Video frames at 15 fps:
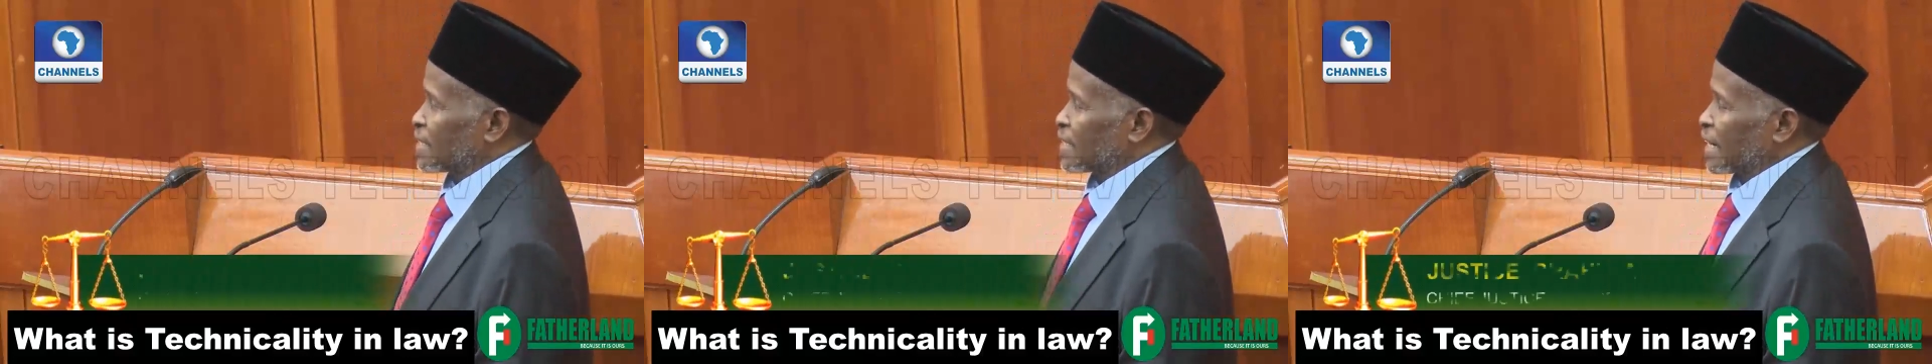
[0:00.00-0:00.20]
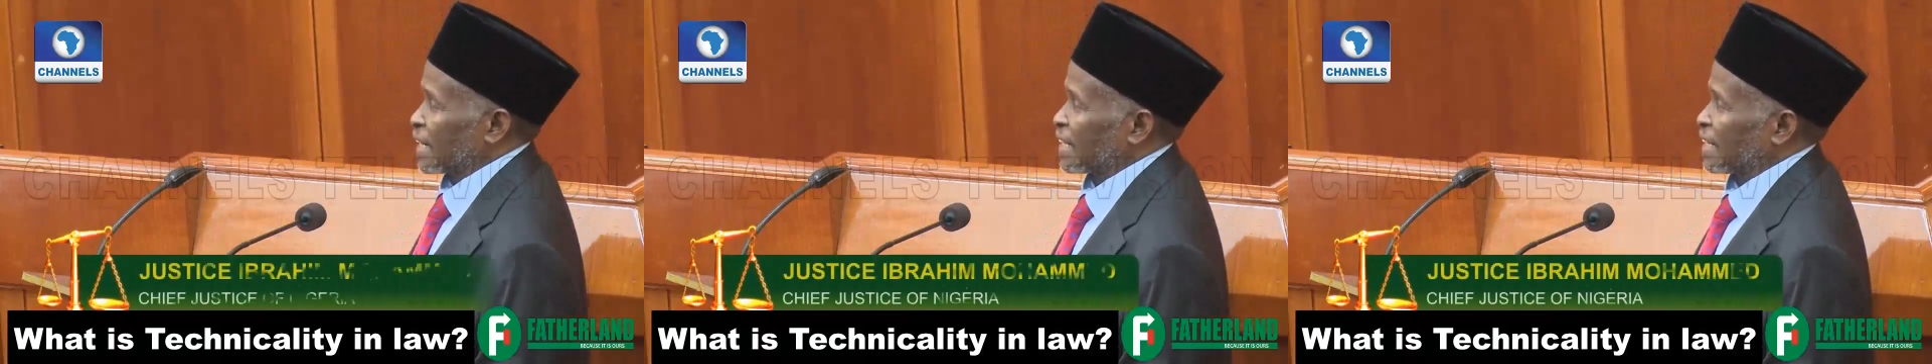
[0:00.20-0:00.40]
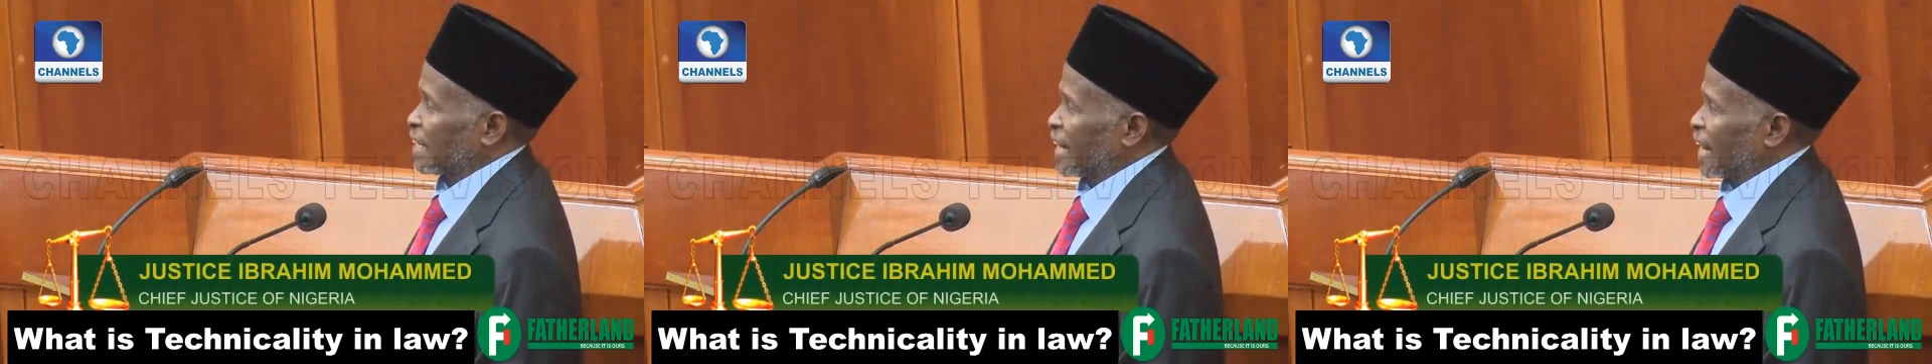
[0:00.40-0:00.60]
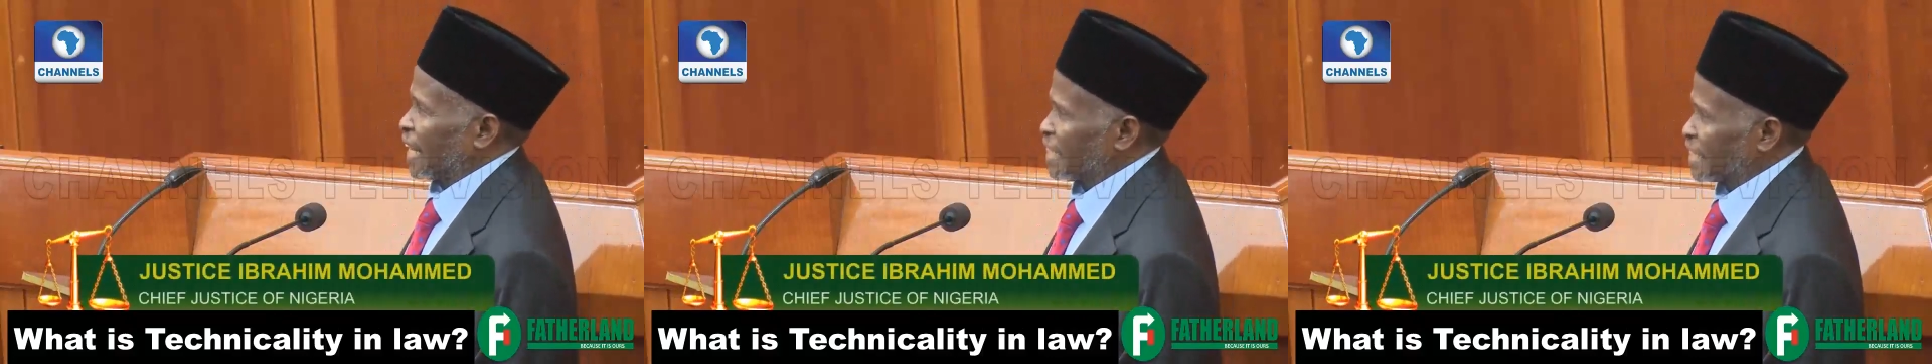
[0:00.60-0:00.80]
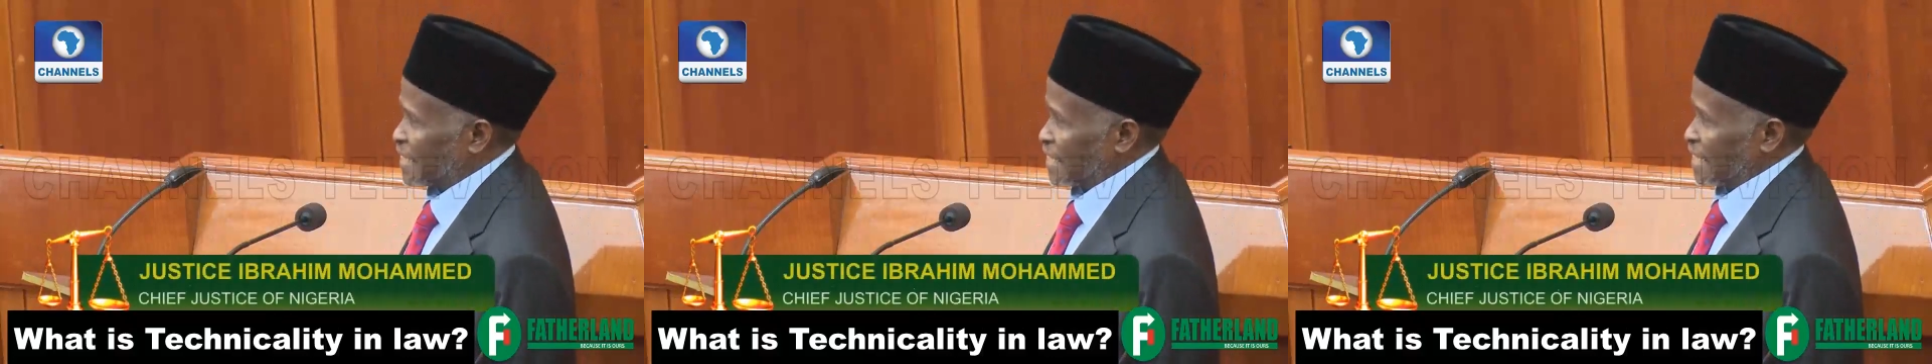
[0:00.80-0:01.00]

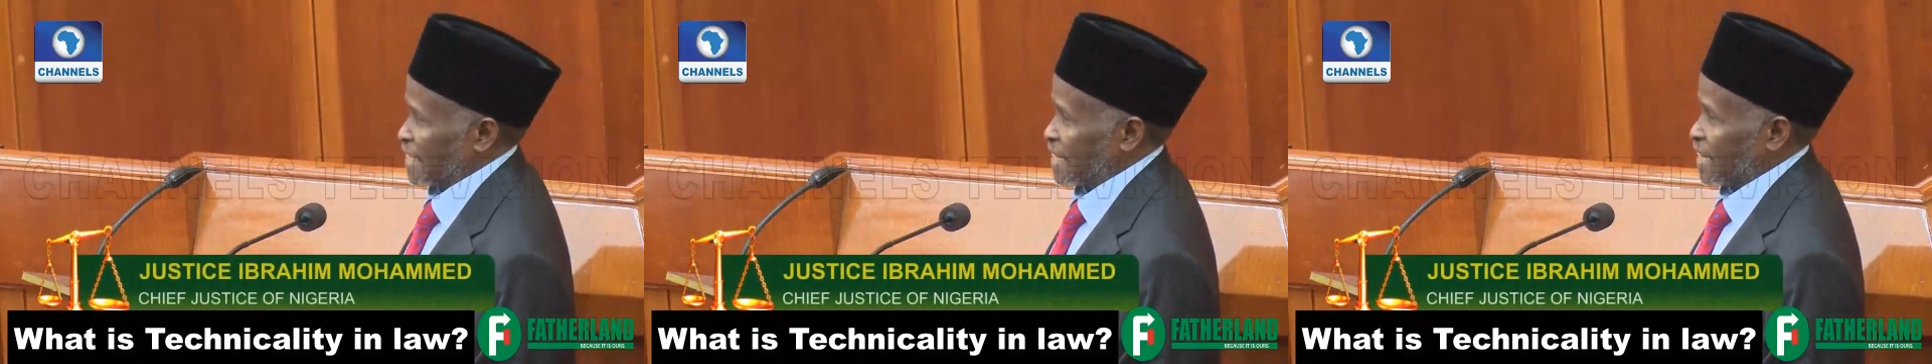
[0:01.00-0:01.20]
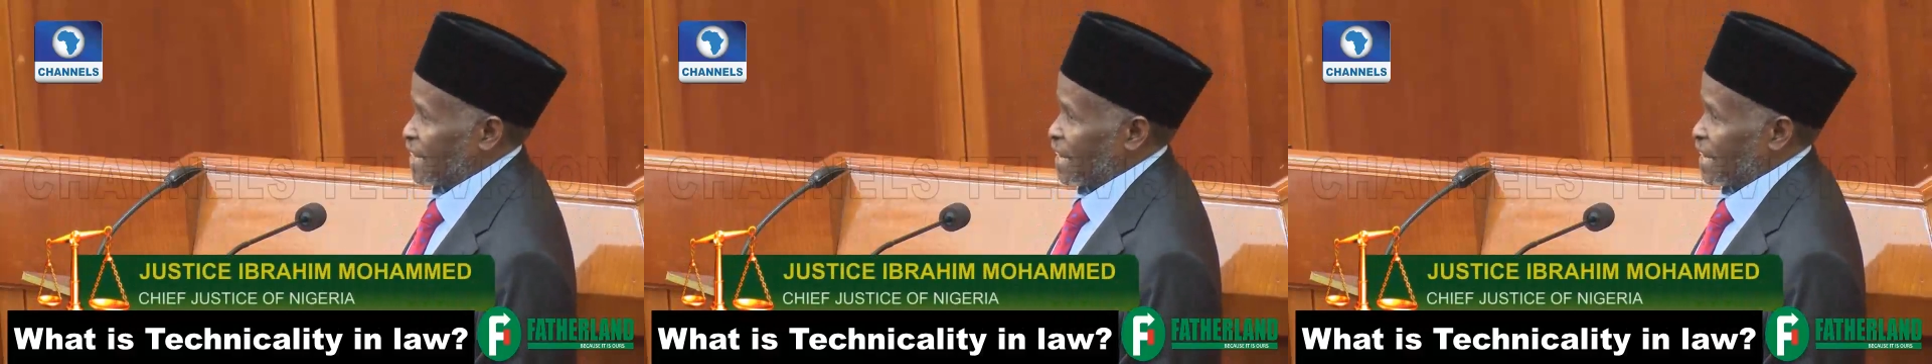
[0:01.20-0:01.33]
technicality.